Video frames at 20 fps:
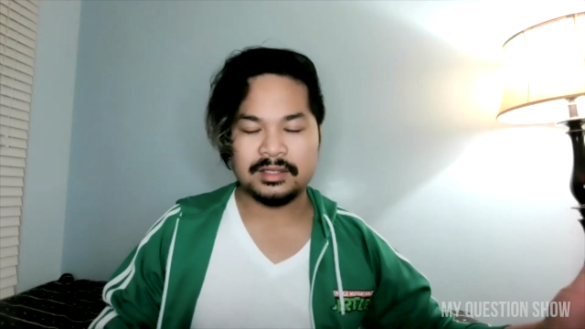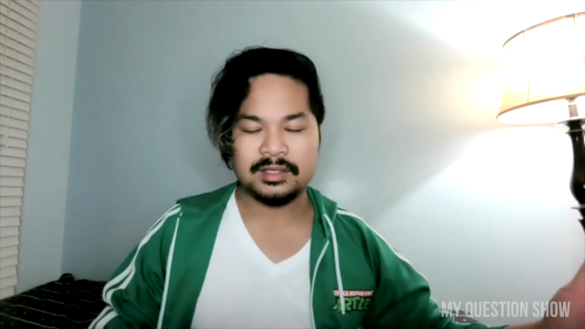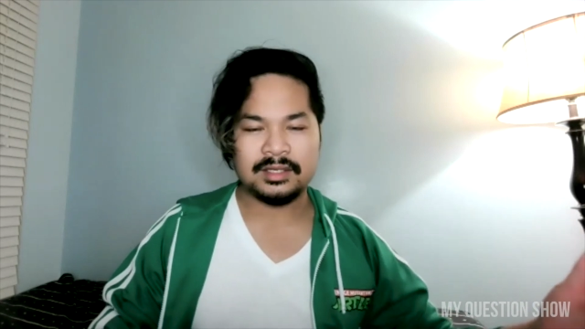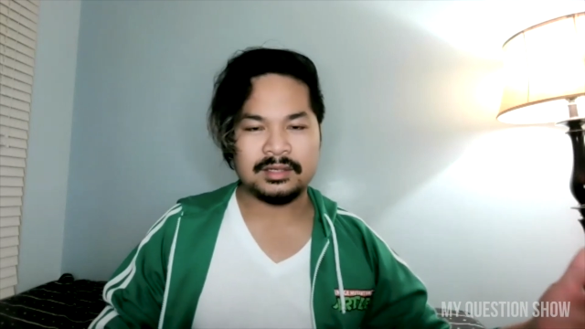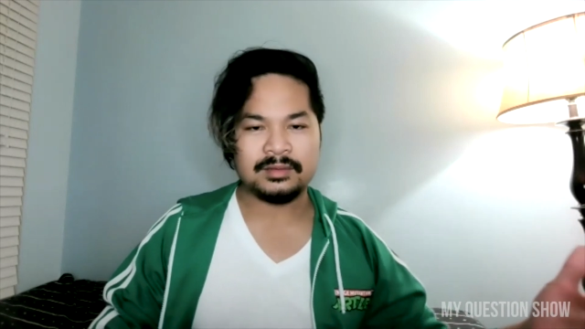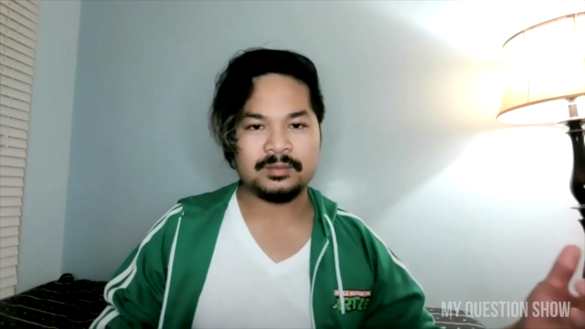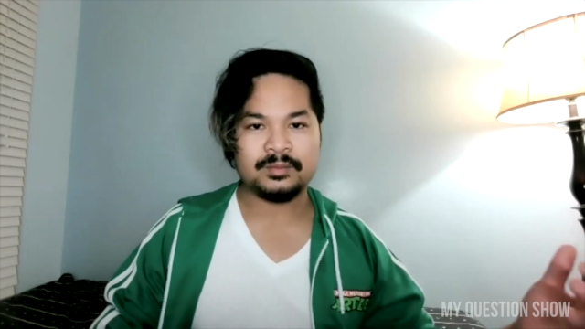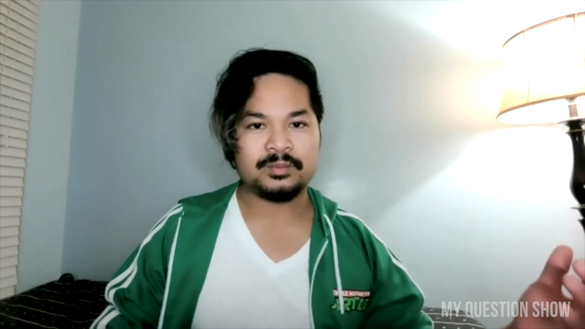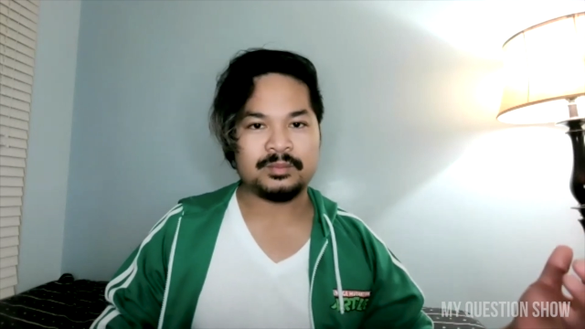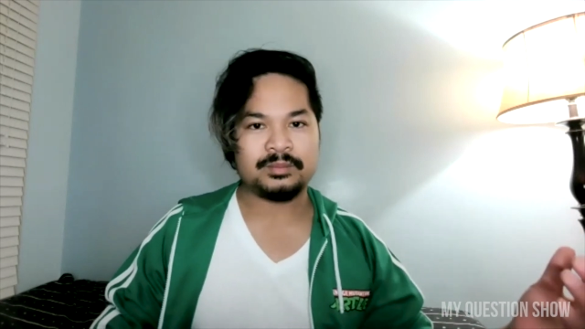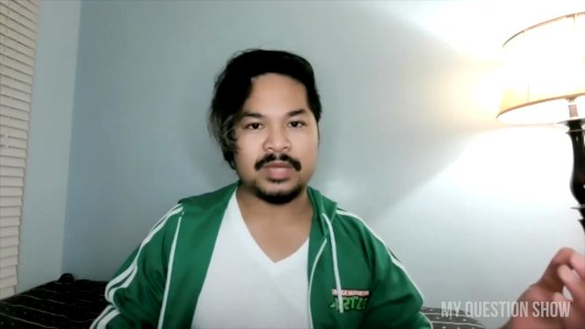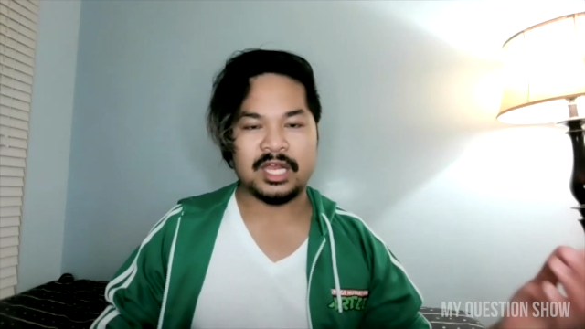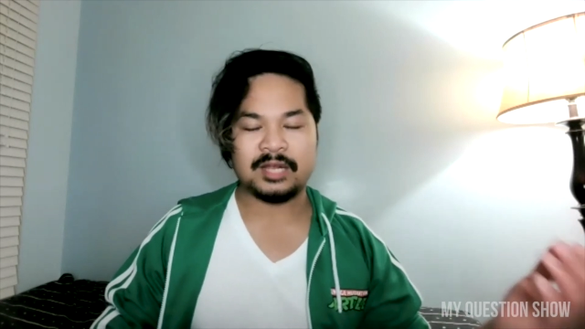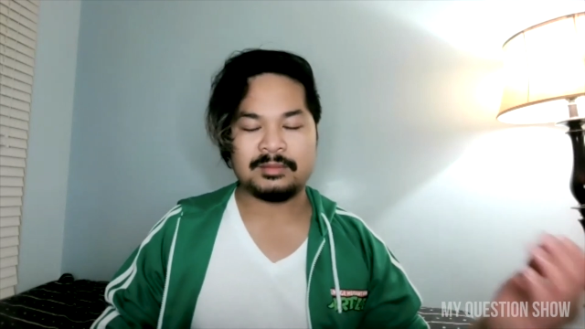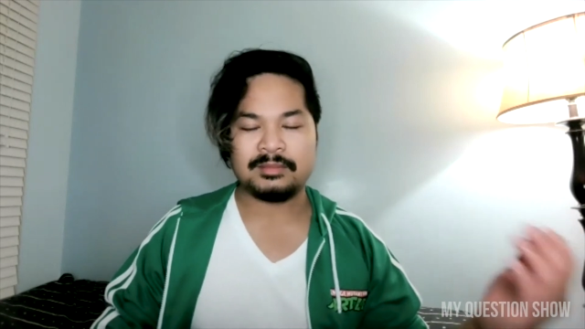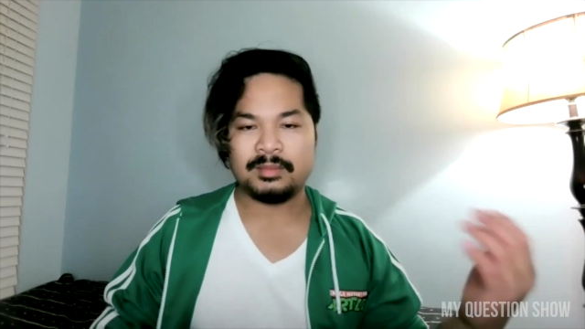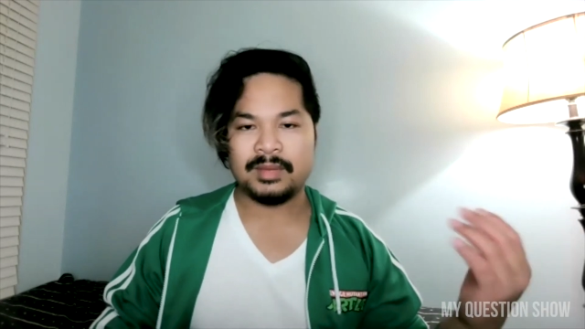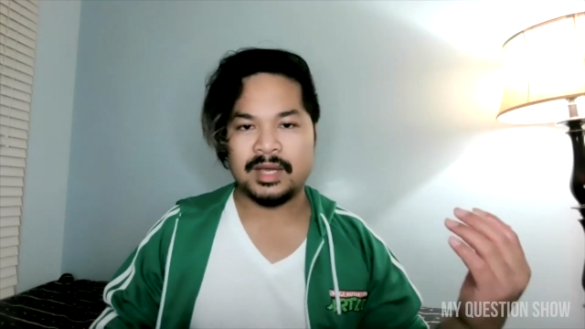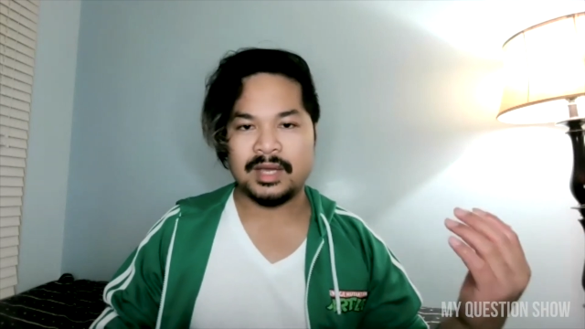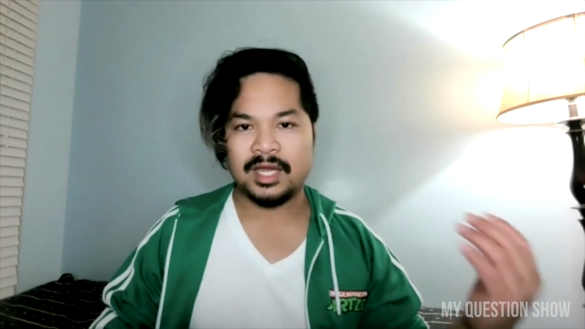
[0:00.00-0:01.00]
And back
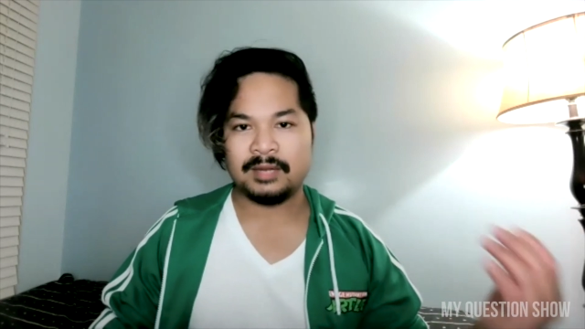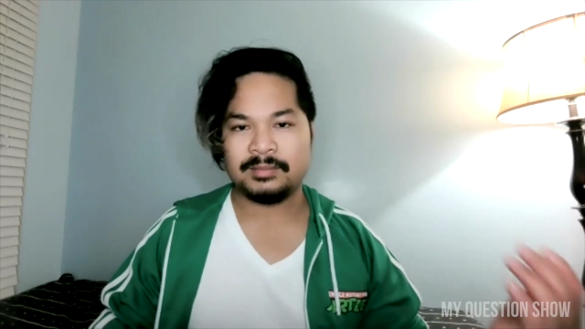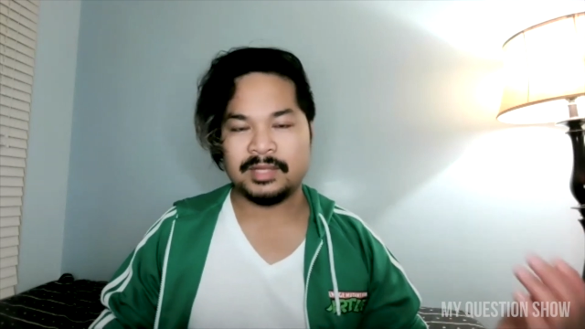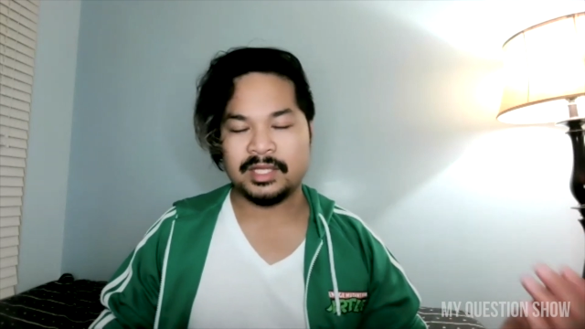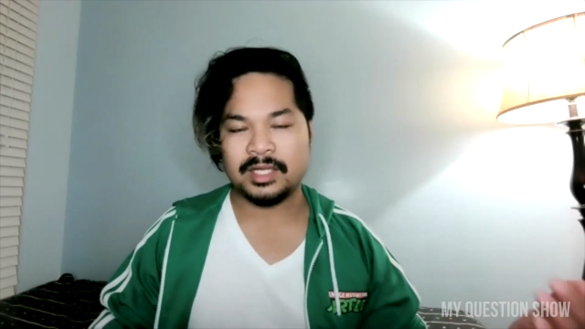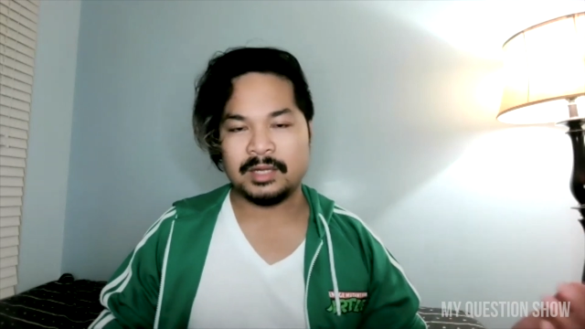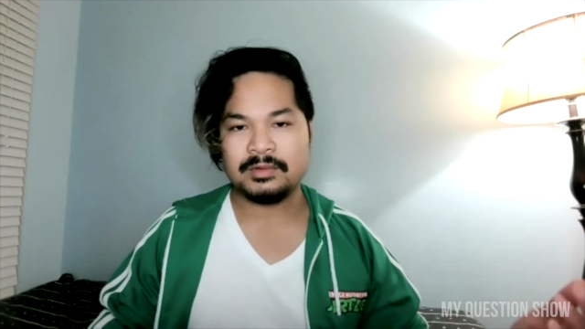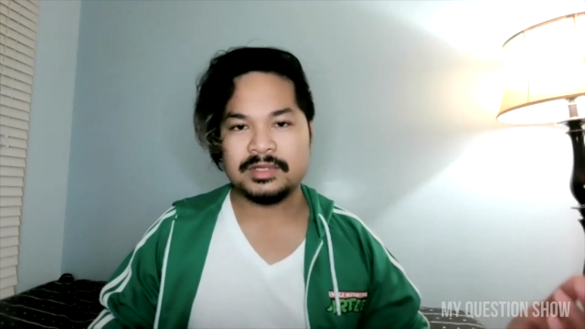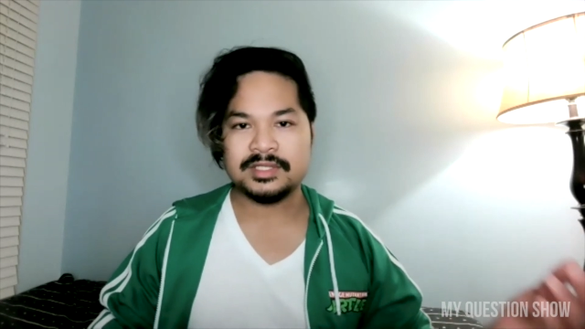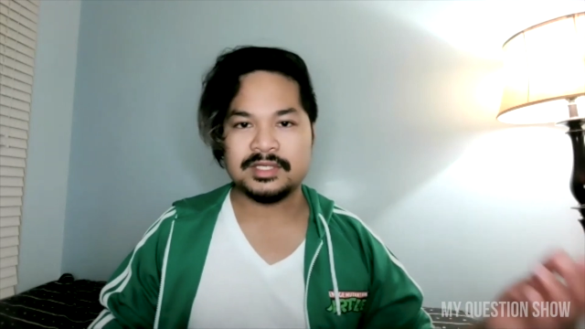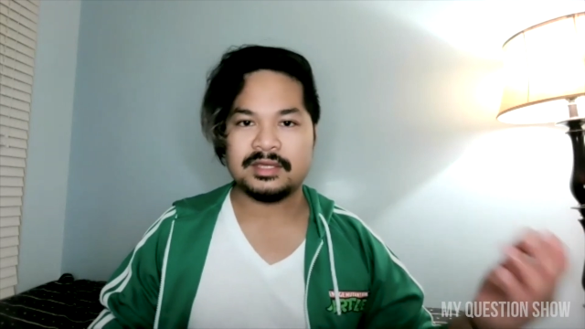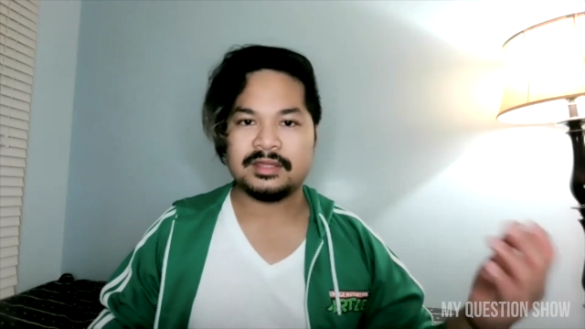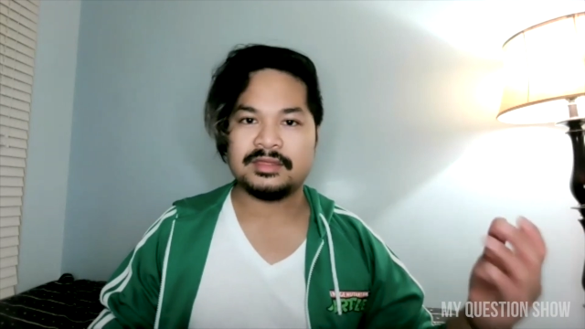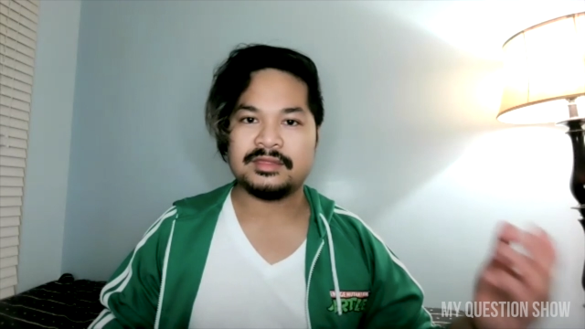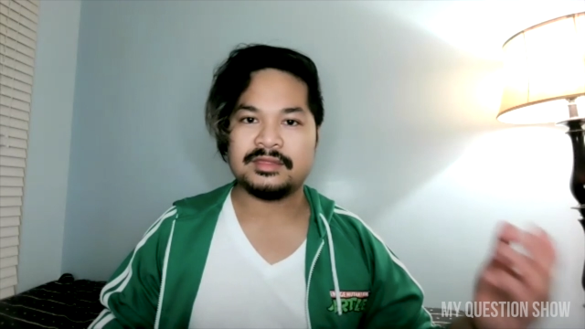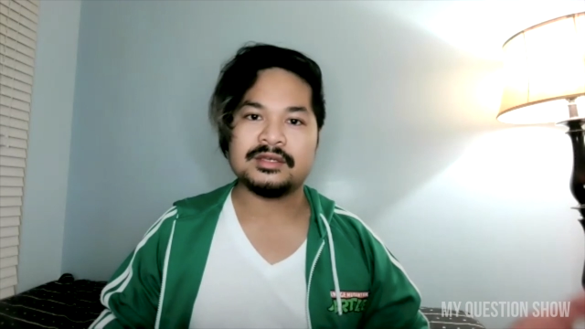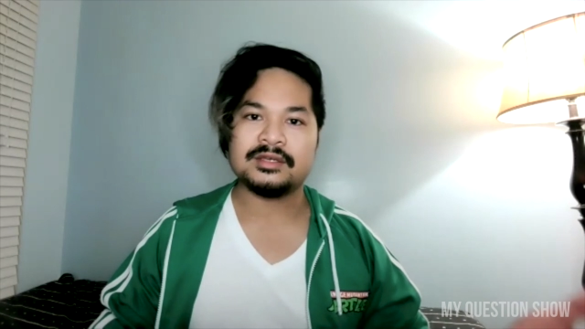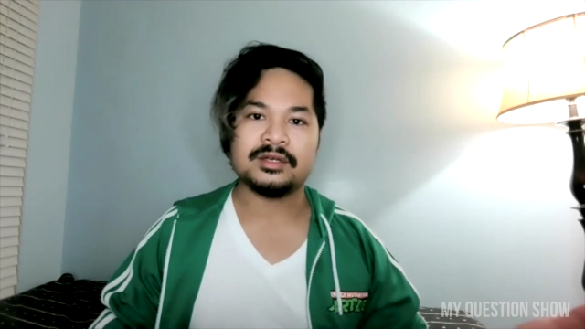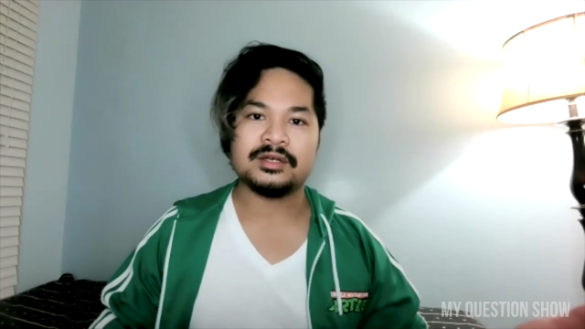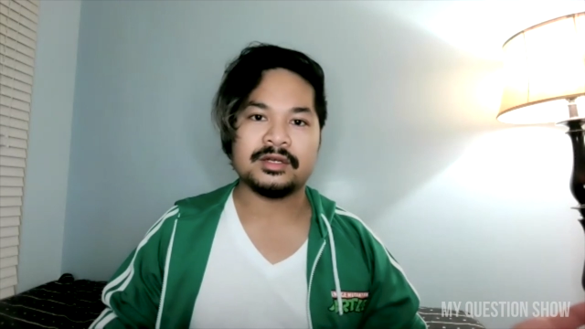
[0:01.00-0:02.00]
in my mind, I'm like, I want to take
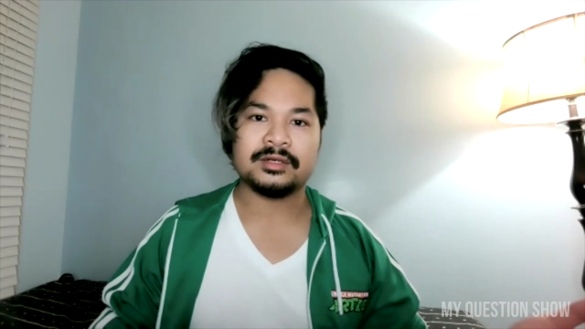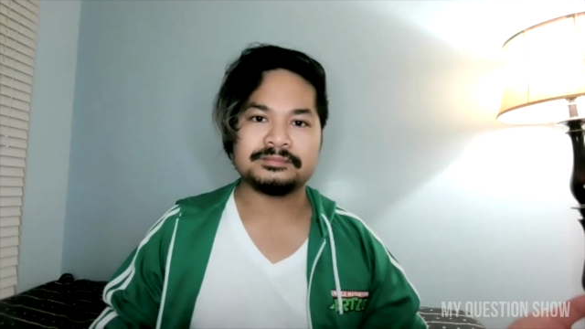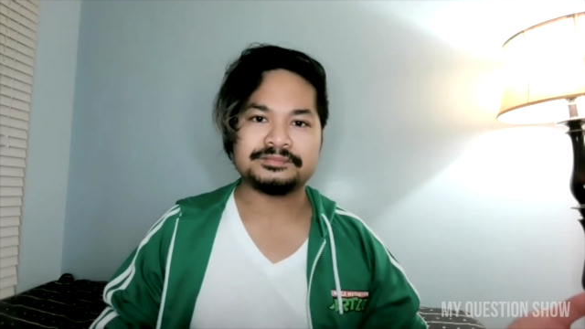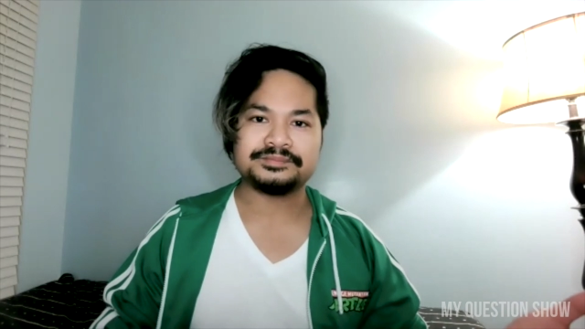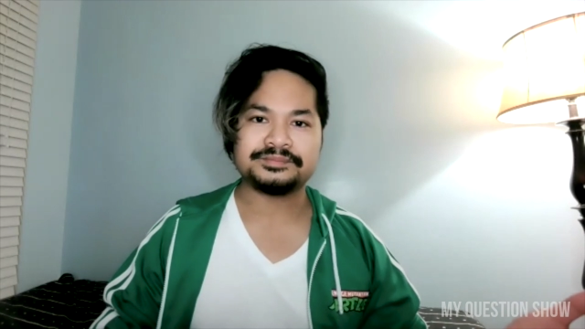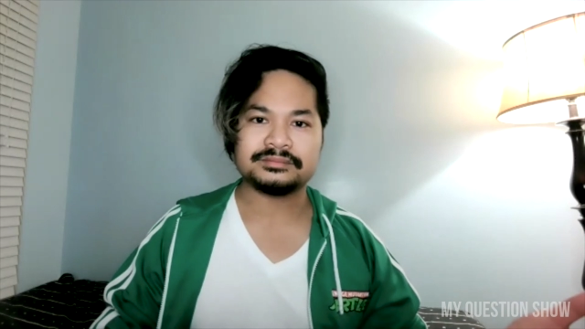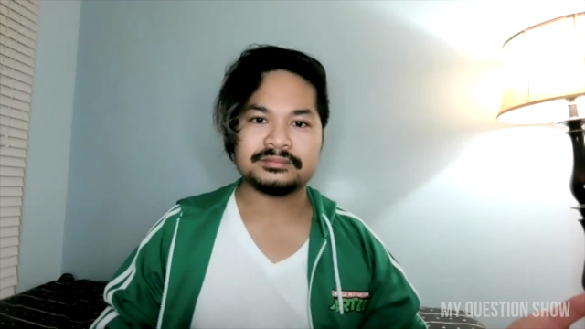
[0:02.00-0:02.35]
theater.